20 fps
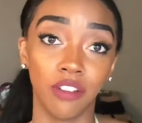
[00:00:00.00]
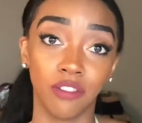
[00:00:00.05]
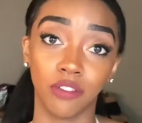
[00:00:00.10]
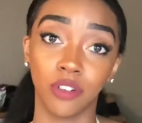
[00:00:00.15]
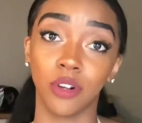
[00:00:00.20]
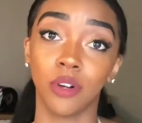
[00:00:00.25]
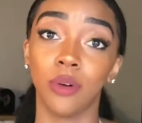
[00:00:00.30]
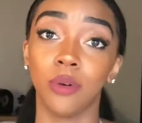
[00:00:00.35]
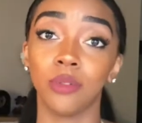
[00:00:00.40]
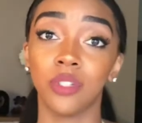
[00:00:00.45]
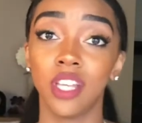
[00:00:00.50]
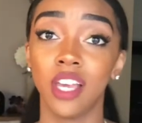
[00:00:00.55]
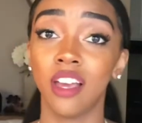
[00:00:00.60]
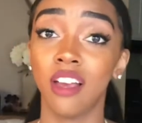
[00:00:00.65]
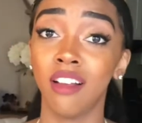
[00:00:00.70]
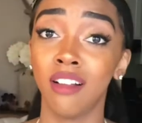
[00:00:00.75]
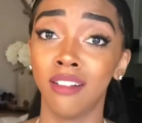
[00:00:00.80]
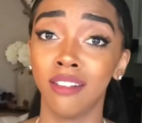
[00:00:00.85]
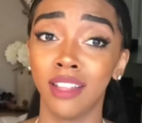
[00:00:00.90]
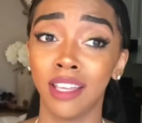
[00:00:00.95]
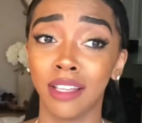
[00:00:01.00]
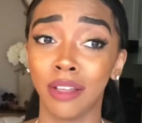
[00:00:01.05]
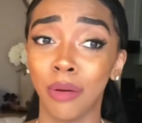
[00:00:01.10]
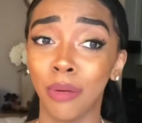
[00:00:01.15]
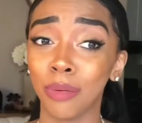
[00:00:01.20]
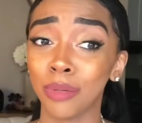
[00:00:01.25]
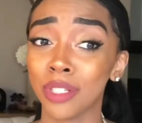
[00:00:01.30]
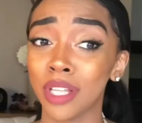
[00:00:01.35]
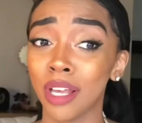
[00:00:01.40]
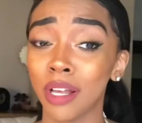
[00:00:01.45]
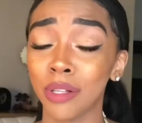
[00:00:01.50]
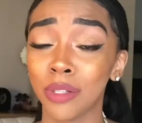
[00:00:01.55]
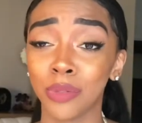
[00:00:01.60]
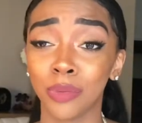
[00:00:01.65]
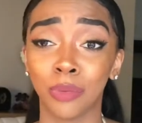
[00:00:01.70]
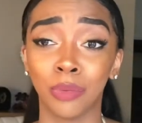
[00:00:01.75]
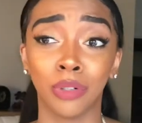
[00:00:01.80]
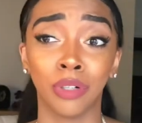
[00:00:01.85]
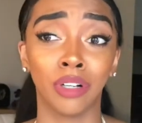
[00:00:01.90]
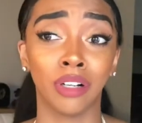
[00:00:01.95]
for a hotel, like hotels
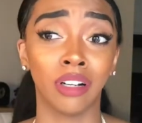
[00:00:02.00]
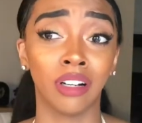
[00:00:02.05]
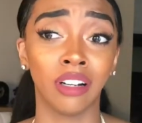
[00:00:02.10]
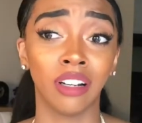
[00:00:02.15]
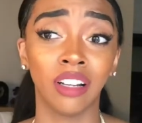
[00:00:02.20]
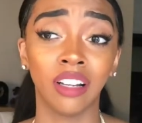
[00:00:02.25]
were,